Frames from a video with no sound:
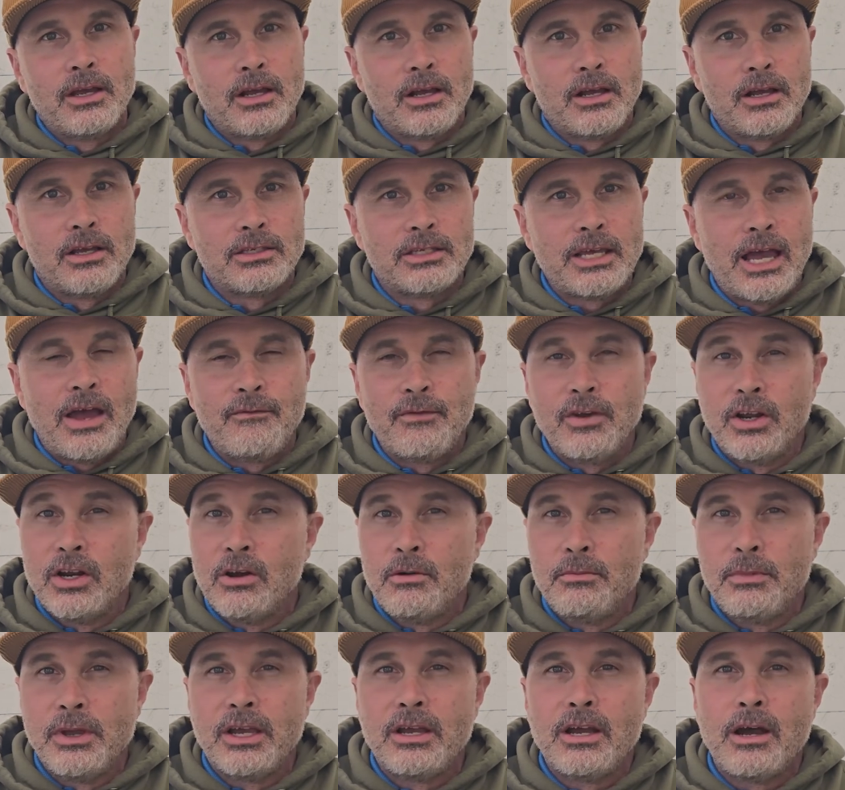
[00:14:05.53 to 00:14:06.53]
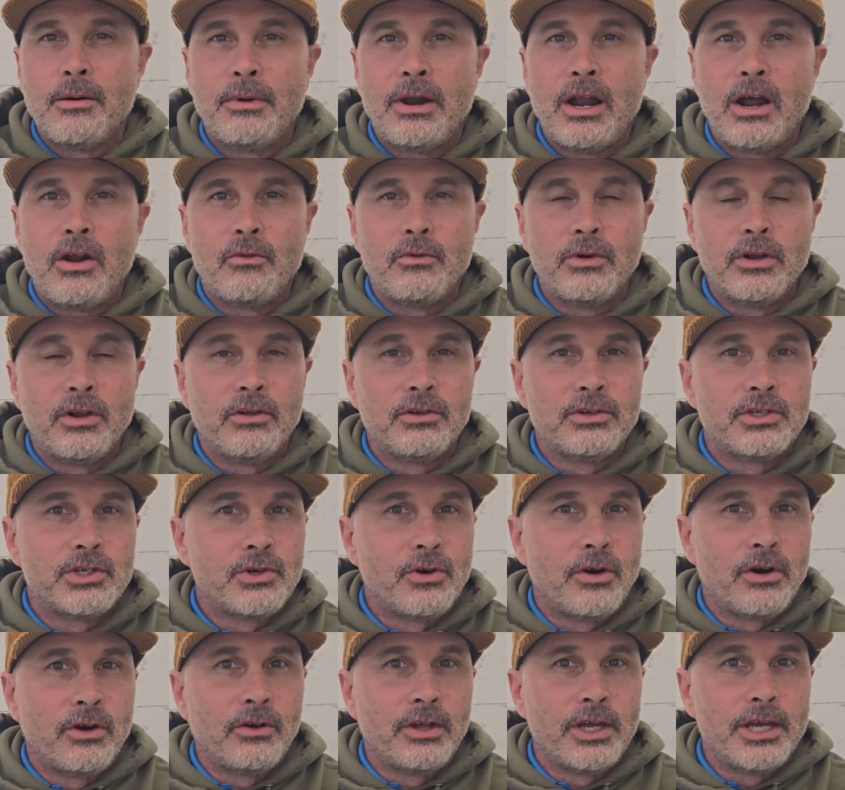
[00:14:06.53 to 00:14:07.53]
because that video will be coming out real
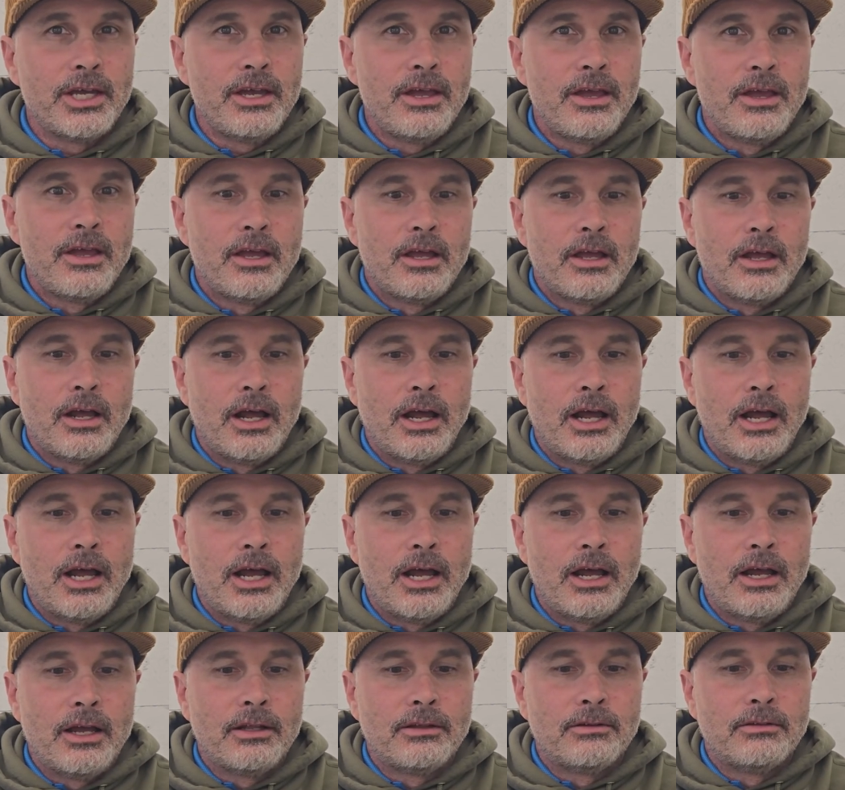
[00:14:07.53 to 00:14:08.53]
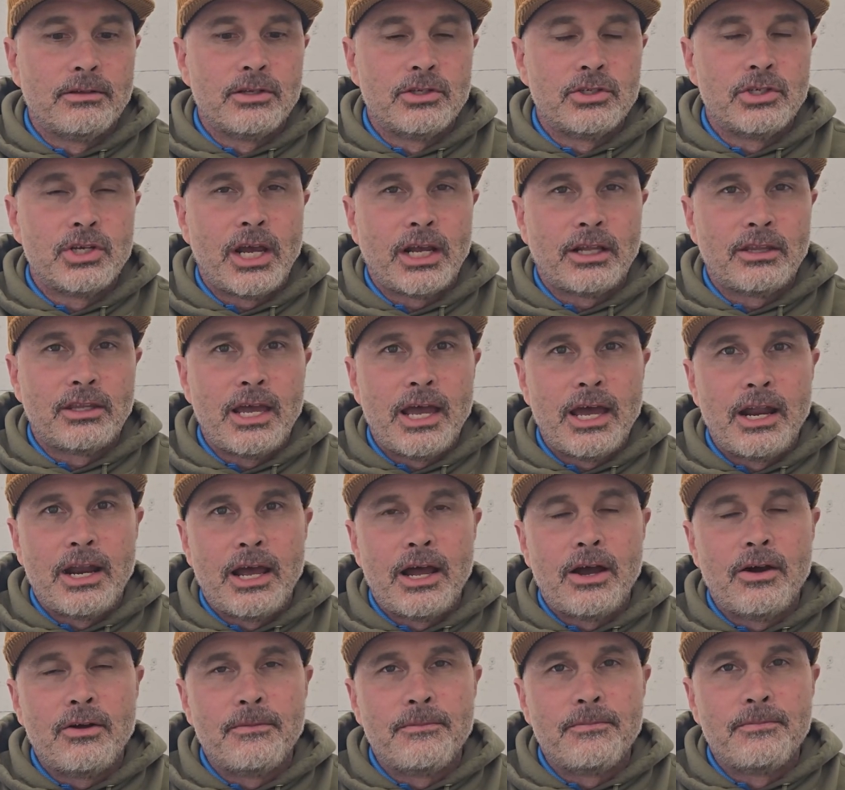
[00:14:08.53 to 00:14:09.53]
shortly. Check that
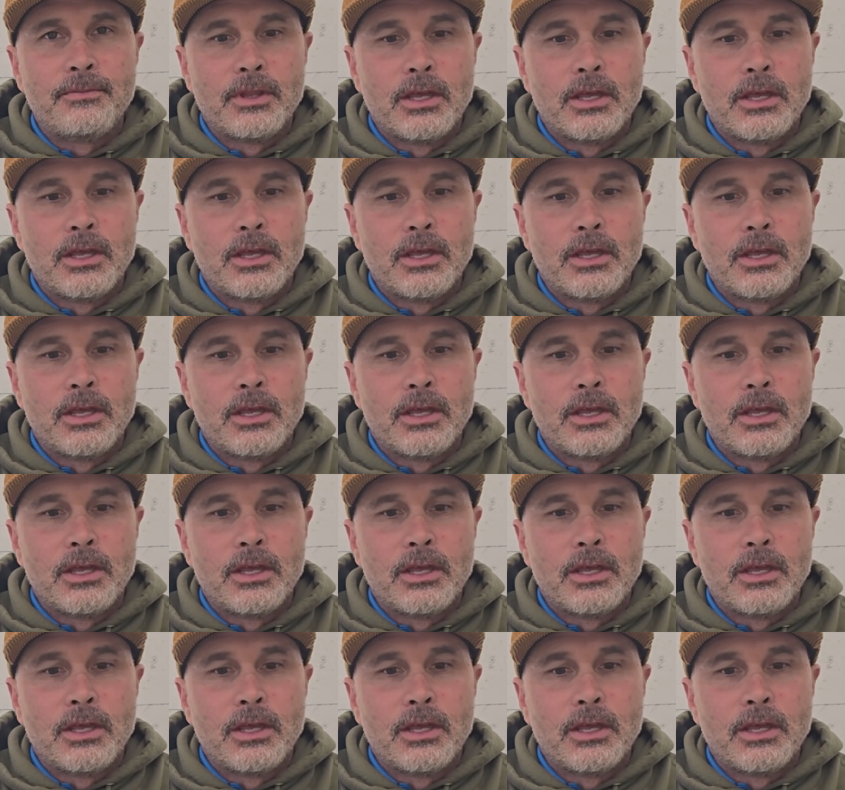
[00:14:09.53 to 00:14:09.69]
out.